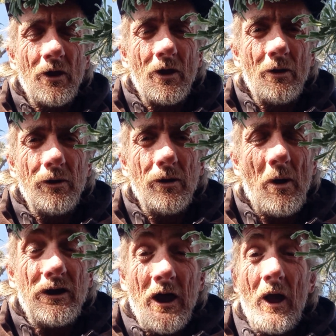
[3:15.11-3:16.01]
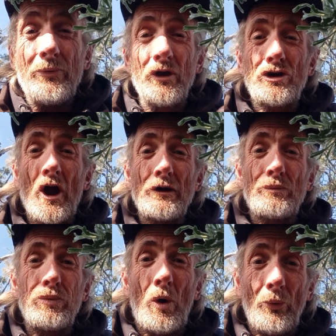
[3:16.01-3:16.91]
Me and my cats hitchhiked
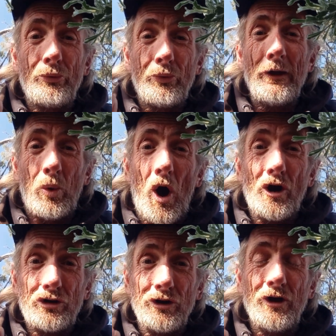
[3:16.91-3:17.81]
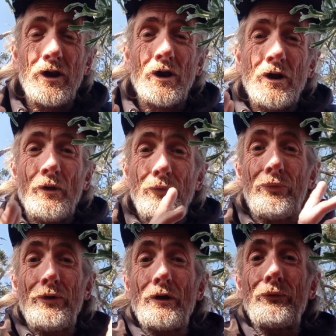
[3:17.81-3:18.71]
from Moses Lake, Washington to
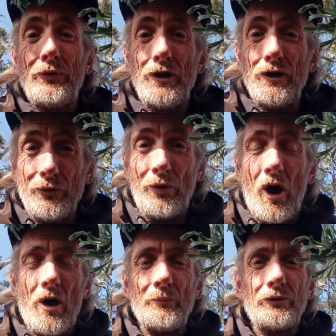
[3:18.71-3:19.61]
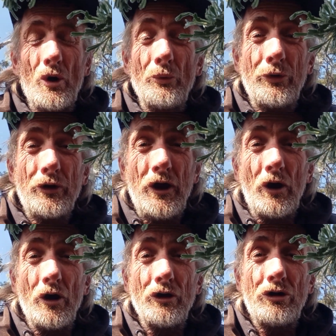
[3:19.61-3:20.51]
Cedar City, Utah to go to the
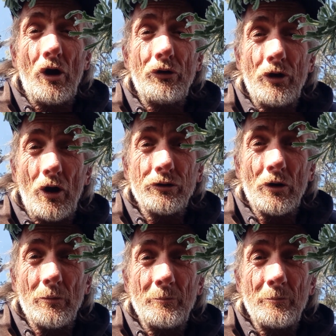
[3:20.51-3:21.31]
Care and Share shelter